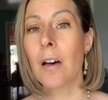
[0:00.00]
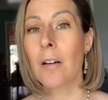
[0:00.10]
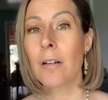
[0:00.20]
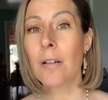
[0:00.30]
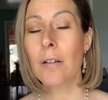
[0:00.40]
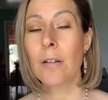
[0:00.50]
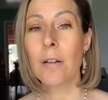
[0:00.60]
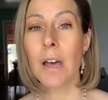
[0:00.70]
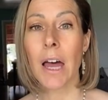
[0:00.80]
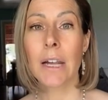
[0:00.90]

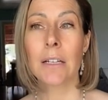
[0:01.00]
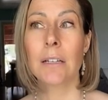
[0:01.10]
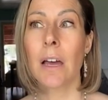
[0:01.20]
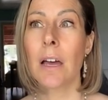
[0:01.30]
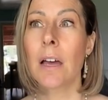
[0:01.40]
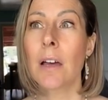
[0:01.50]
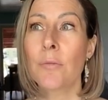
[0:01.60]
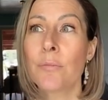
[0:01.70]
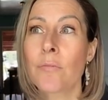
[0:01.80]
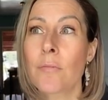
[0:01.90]
Oh, got it.
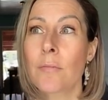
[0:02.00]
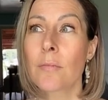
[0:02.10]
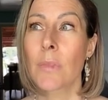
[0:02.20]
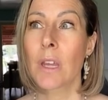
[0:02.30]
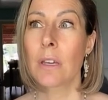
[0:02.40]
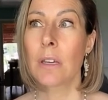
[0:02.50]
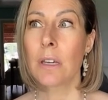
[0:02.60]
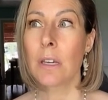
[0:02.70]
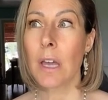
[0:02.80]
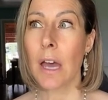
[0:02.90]
Um,
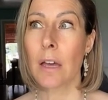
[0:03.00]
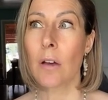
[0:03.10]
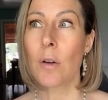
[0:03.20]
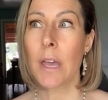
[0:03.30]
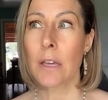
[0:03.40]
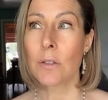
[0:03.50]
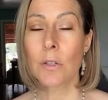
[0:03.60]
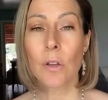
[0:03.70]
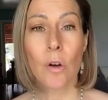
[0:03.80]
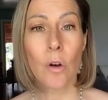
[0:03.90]
yeah. Okay.
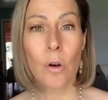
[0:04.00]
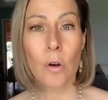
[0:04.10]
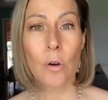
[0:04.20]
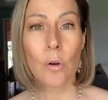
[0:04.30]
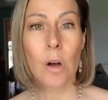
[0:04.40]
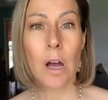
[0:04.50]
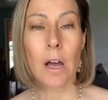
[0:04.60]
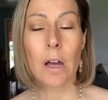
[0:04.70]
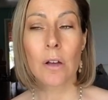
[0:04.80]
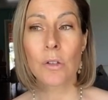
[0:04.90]
So,
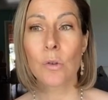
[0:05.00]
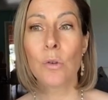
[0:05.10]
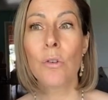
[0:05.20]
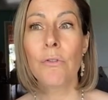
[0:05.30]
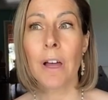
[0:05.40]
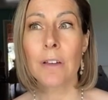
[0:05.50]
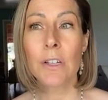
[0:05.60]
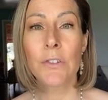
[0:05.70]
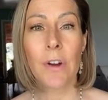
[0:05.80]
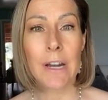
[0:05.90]
uh, so who
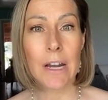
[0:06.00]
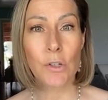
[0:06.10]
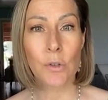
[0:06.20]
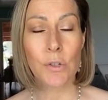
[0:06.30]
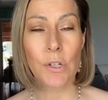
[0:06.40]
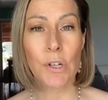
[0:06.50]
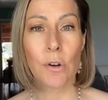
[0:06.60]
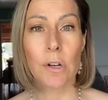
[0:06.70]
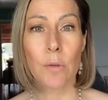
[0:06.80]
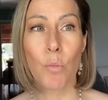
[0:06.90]
values financial
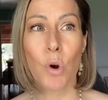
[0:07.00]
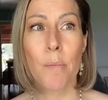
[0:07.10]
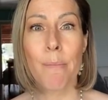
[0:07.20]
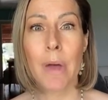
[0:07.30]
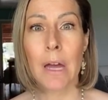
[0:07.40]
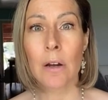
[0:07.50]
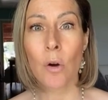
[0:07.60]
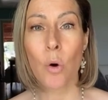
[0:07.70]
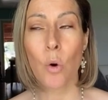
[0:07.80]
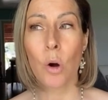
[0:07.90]
security more,
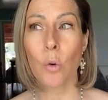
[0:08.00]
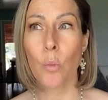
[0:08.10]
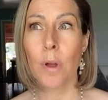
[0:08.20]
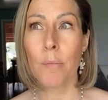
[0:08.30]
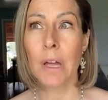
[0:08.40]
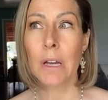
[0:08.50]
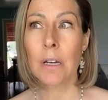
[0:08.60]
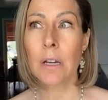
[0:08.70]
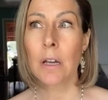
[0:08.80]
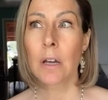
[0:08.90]
men or
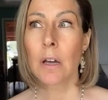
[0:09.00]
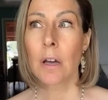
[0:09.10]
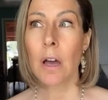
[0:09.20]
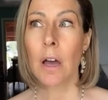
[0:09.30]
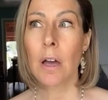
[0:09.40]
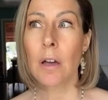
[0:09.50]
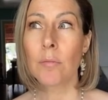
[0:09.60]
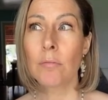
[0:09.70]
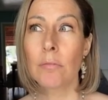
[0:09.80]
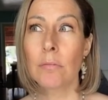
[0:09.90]
women? Yeah.
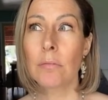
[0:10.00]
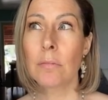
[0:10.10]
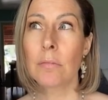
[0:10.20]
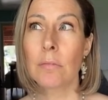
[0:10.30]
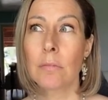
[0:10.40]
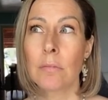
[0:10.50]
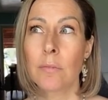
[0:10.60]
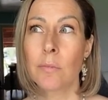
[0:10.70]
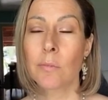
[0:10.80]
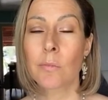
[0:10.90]
Um,
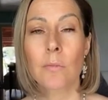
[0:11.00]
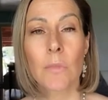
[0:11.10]
hmm.